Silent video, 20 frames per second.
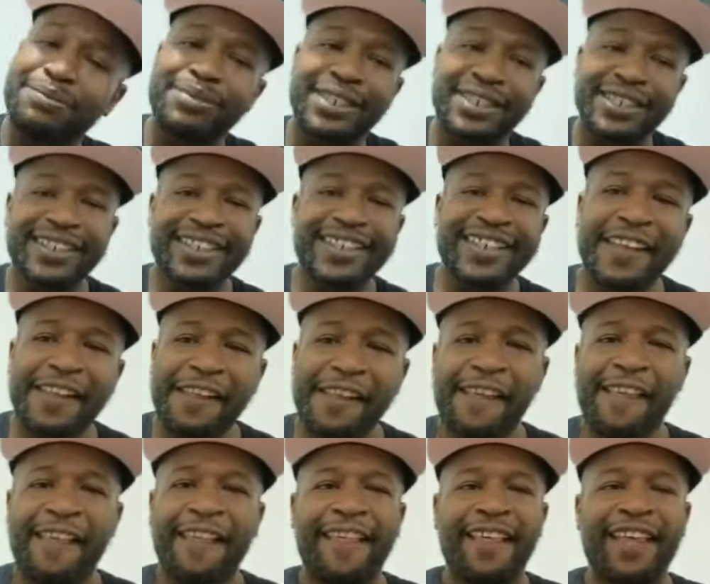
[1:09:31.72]
but
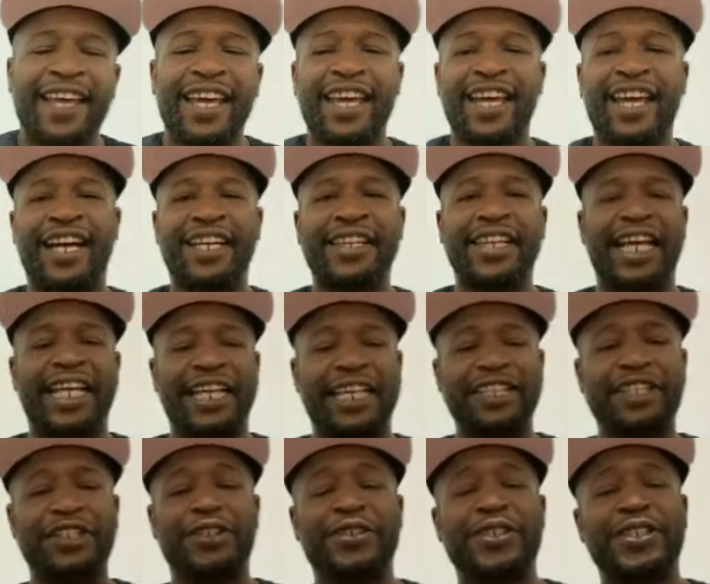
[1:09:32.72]
I
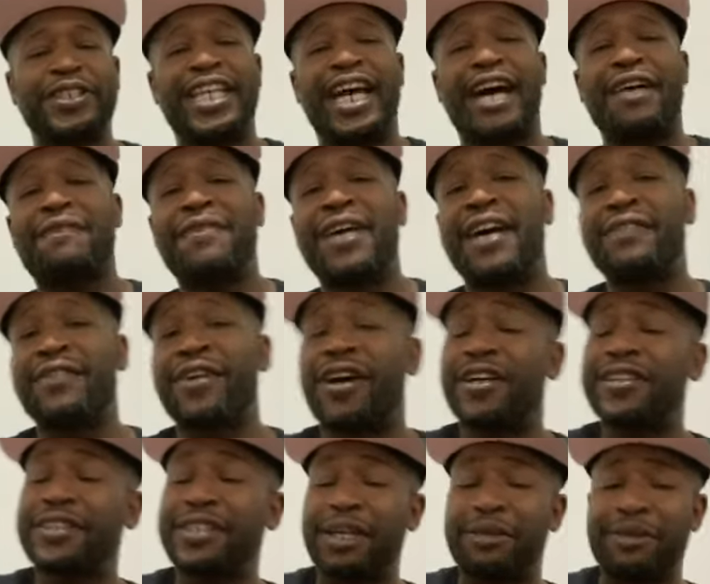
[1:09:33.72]
the top 5
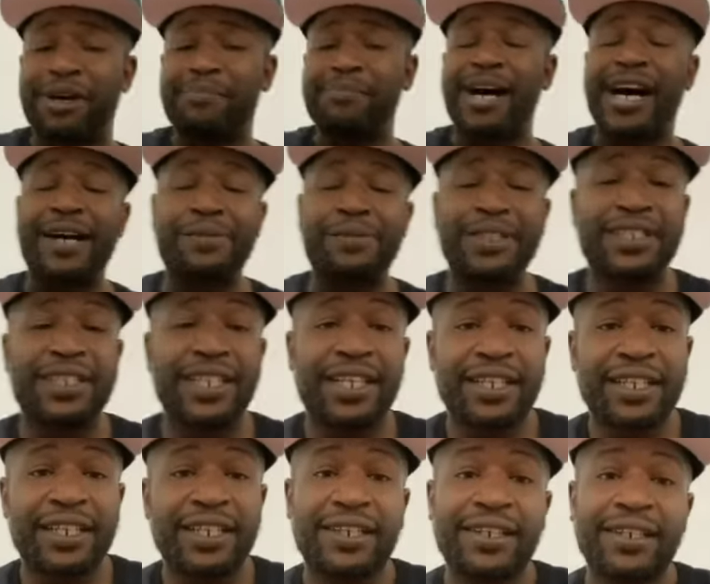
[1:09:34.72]
guards to come to my mind was
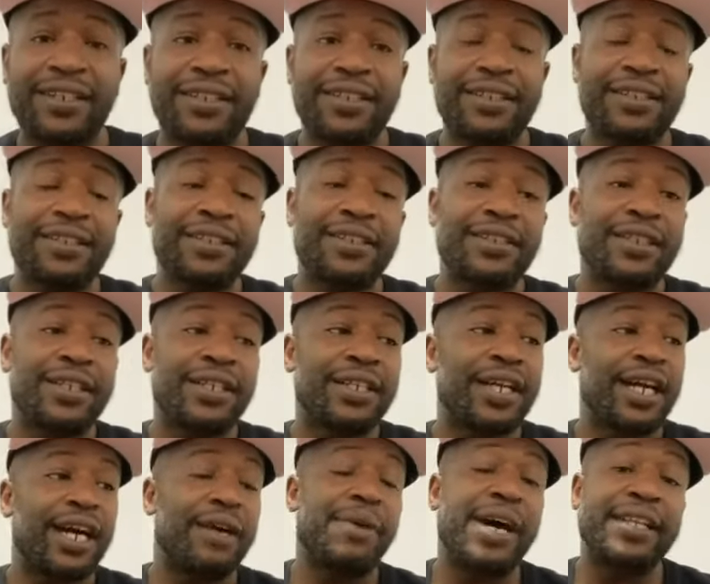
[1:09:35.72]
that.
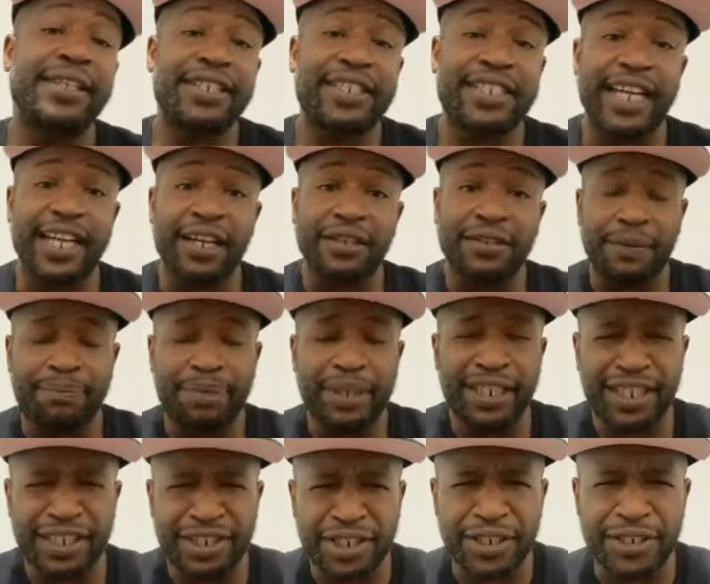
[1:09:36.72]
I would have to shout out to
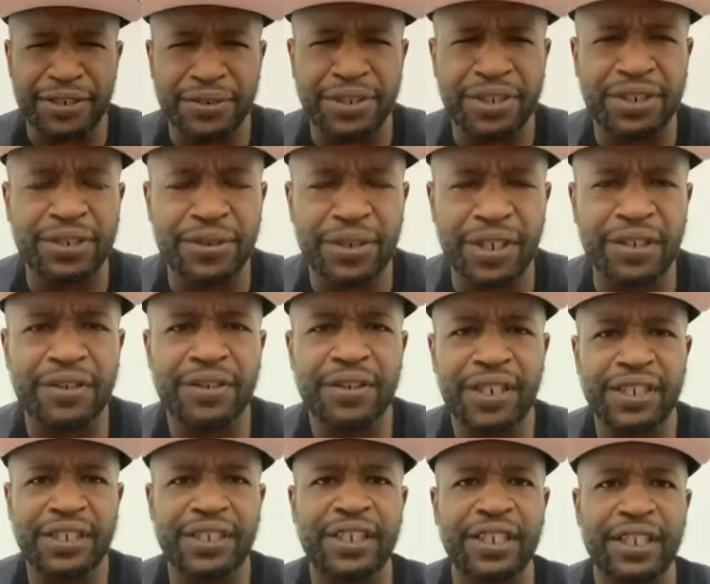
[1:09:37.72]
P.D. Jones too, though.
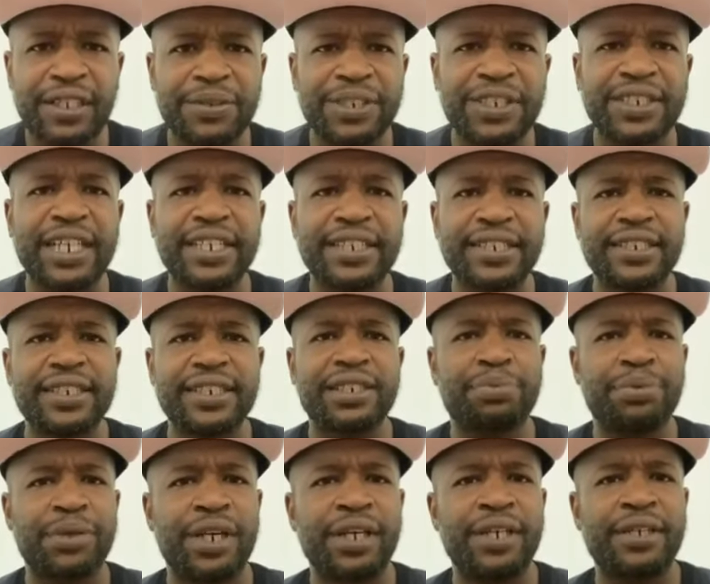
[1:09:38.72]
He was nice in his
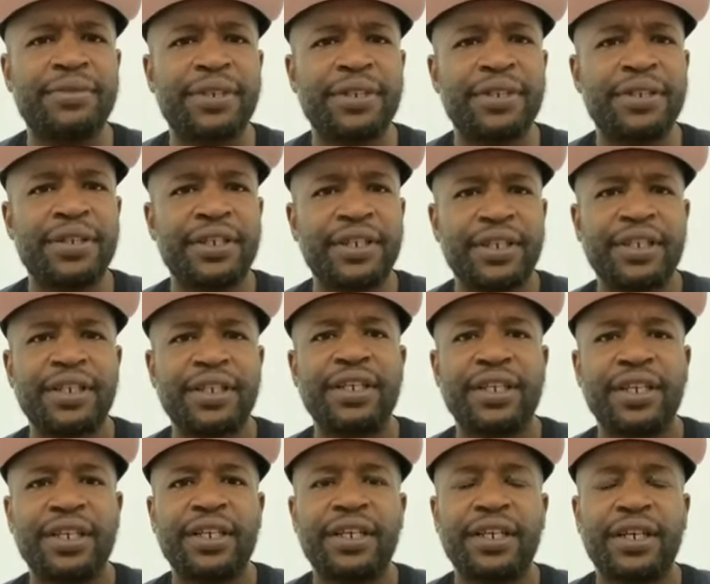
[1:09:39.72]
prime.
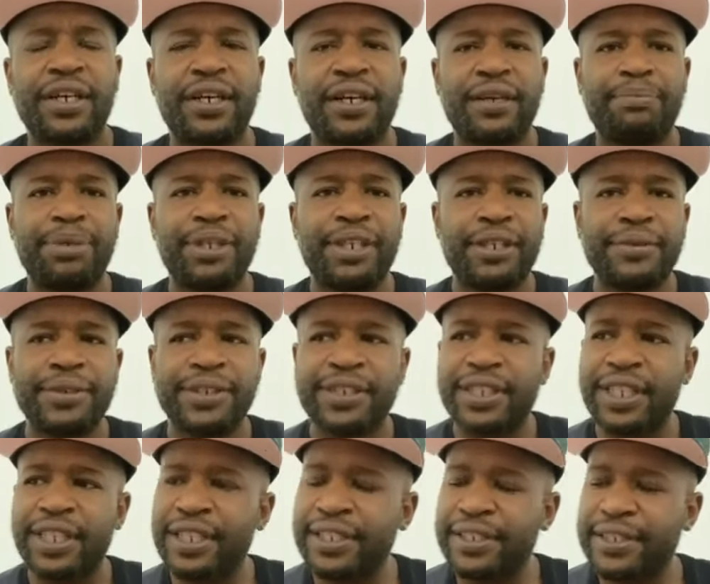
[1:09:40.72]
P.D. was
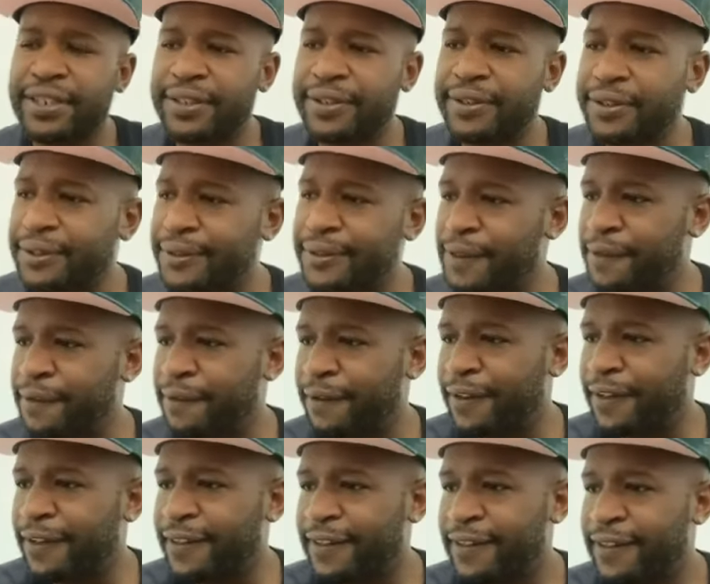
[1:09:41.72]
nice.
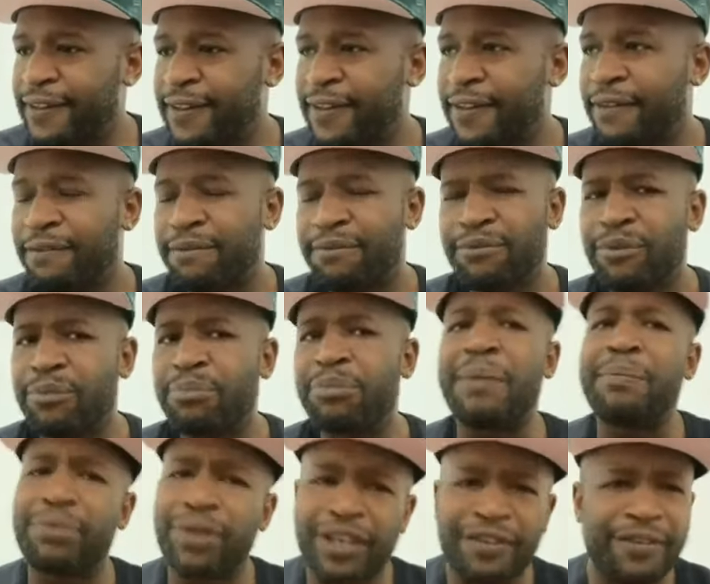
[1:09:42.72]
My
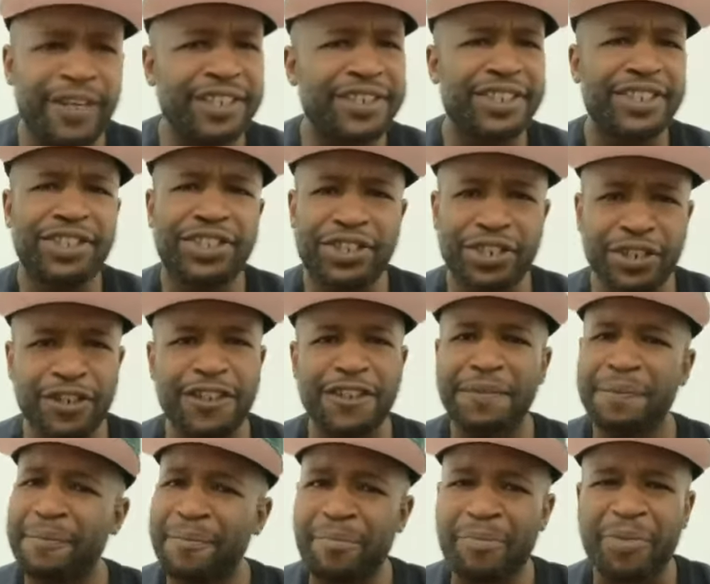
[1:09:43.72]
boy Reggie Shaw.
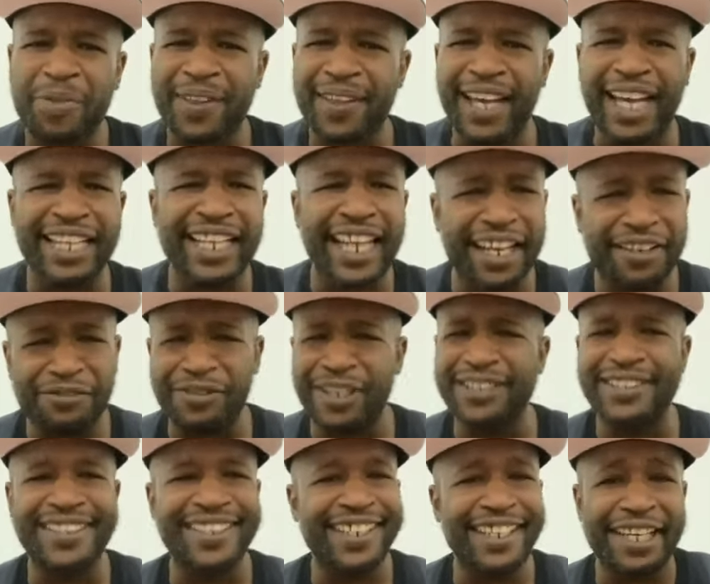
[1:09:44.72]
I like
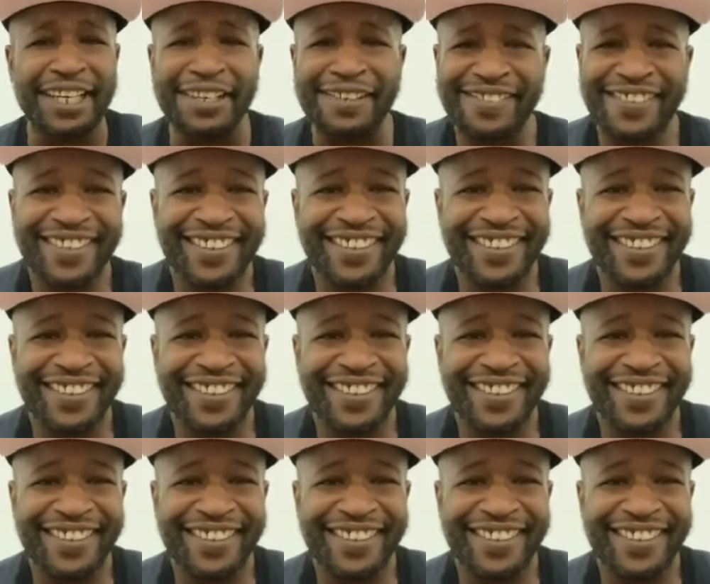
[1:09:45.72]
Reggie game.